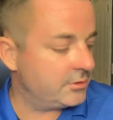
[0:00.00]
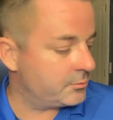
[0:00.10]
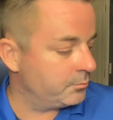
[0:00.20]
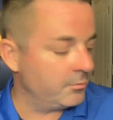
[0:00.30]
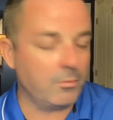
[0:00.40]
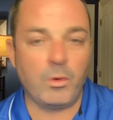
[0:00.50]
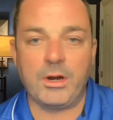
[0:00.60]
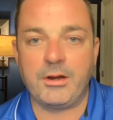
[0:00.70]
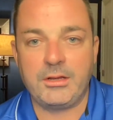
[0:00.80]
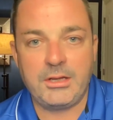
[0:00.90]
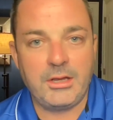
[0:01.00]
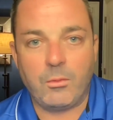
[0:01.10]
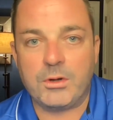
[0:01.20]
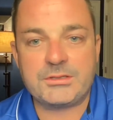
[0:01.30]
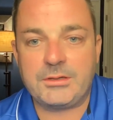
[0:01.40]
Just
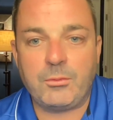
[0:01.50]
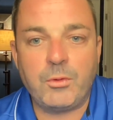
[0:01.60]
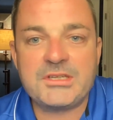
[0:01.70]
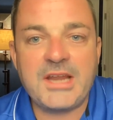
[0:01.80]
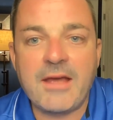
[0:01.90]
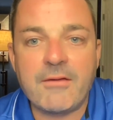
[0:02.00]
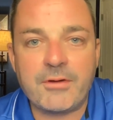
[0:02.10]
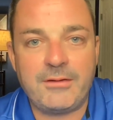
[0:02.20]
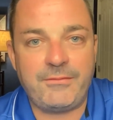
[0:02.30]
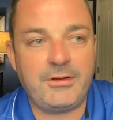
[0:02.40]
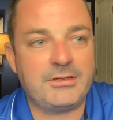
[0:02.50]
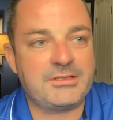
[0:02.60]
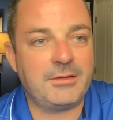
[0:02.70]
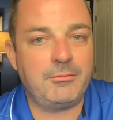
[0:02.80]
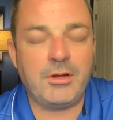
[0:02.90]
wasn't ever getting filled. And I
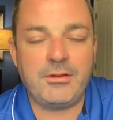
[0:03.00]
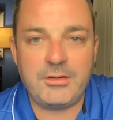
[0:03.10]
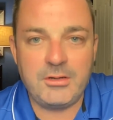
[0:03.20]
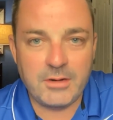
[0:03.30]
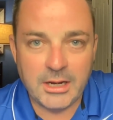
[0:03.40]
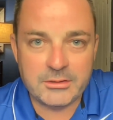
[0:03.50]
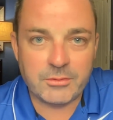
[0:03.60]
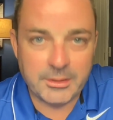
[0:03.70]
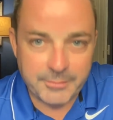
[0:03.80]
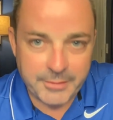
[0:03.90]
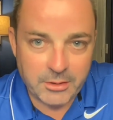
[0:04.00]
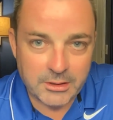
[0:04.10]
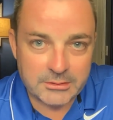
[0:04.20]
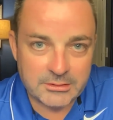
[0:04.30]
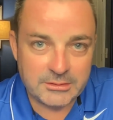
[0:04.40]
was like, brother, do you know how direct mail
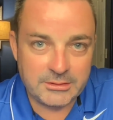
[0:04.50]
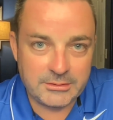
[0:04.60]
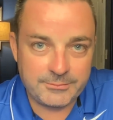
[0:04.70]
works?